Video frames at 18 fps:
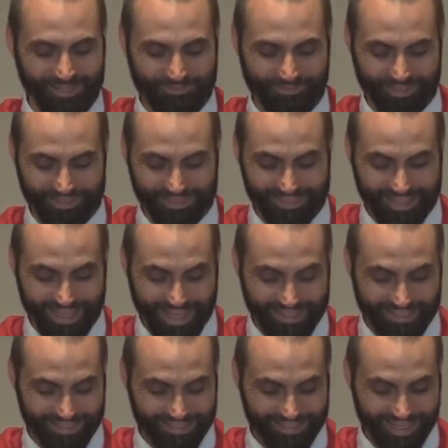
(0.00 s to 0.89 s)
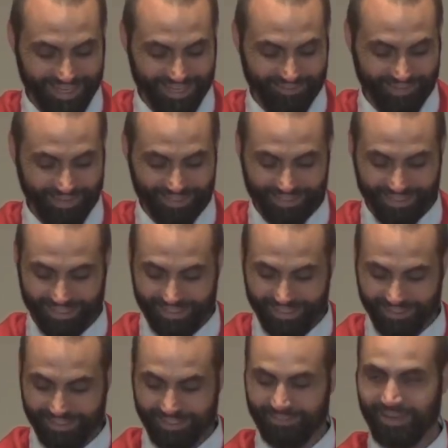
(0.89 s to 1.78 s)
but sad to say, right? They
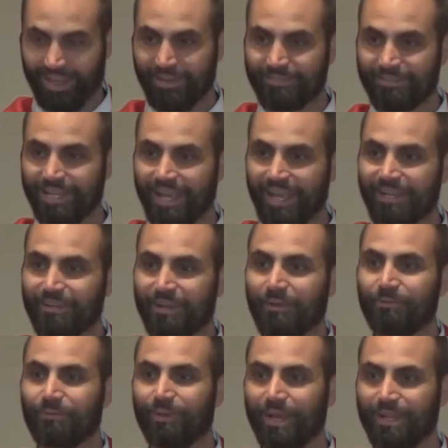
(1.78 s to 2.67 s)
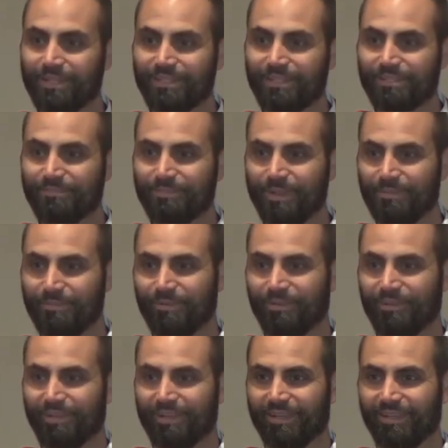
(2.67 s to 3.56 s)
don't even have 10 righteous
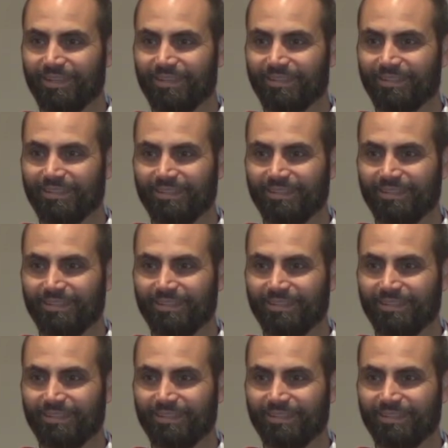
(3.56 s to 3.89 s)
people there